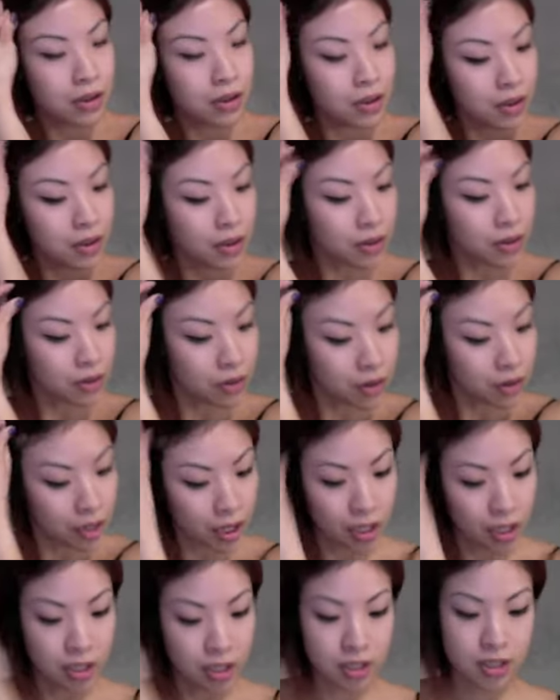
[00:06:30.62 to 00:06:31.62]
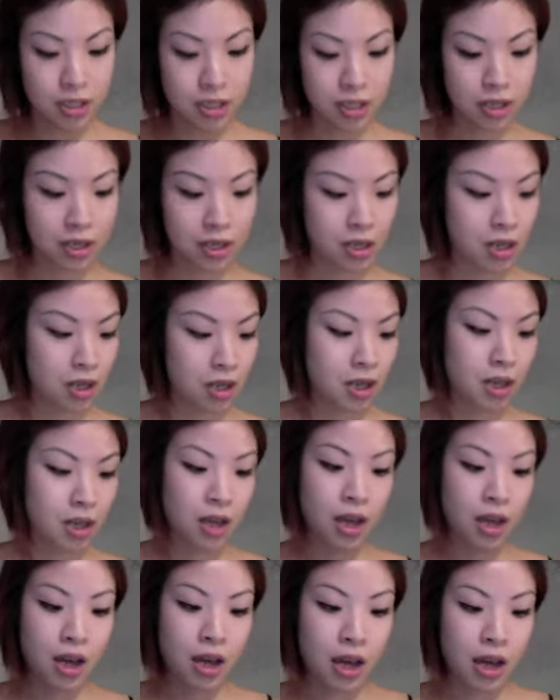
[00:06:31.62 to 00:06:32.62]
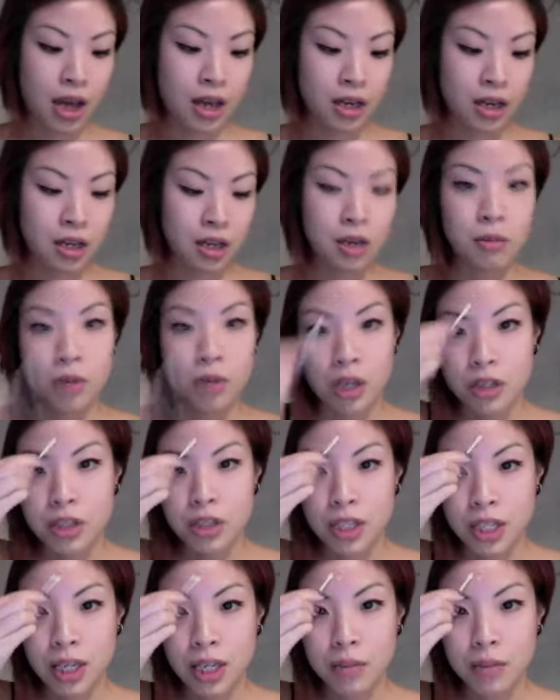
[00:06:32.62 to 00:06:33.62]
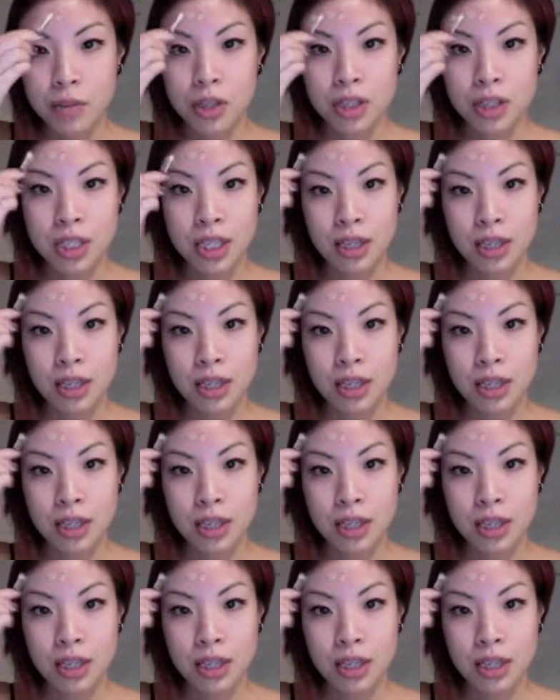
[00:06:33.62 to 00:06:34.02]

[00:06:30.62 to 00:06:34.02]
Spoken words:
Right. And just keep dotting.